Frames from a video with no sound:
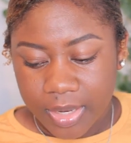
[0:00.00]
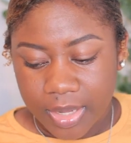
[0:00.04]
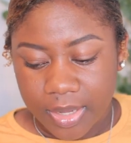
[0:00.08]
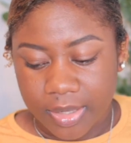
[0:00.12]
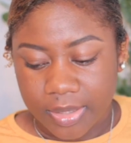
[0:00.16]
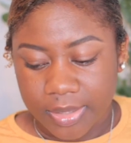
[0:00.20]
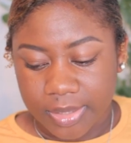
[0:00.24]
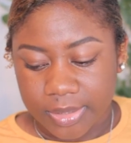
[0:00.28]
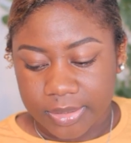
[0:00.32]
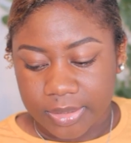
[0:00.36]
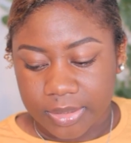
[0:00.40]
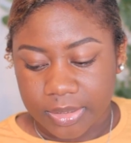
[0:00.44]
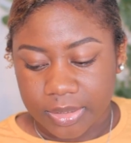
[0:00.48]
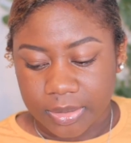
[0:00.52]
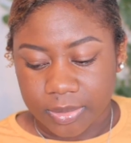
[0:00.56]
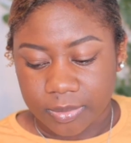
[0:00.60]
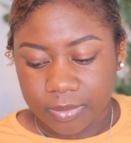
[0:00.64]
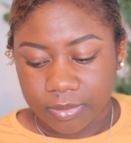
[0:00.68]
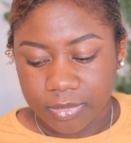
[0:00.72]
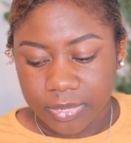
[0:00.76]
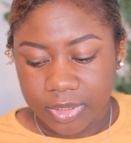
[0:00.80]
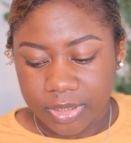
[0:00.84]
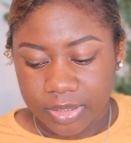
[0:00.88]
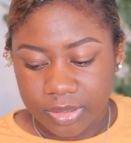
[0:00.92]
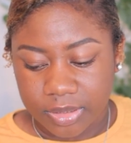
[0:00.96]

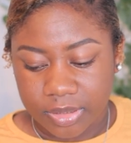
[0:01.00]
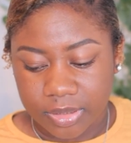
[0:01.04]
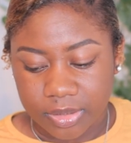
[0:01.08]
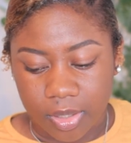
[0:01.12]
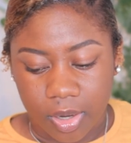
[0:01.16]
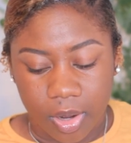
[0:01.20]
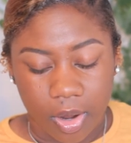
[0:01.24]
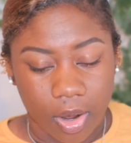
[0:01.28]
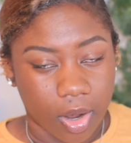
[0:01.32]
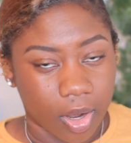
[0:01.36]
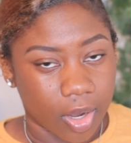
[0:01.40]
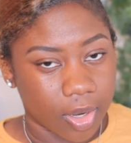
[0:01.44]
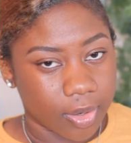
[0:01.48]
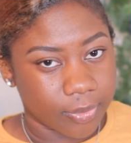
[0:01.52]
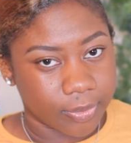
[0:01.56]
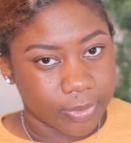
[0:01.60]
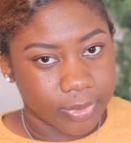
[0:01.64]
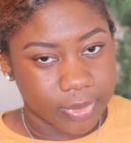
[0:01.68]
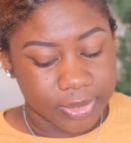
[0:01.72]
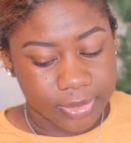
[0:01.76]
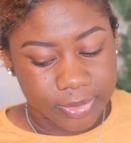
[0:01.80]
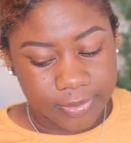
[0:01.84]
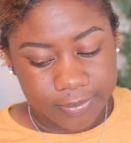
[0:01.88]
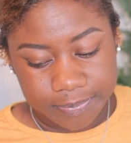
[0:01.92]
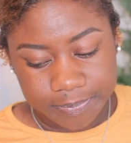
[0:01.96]
Um, here's the heart
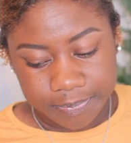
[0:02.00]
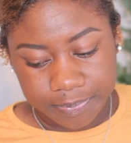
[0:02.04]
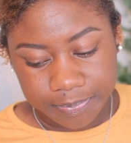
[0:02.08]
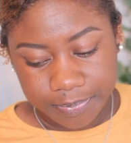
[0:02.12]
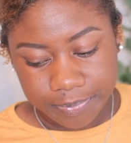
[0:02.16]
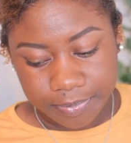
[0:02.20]
one.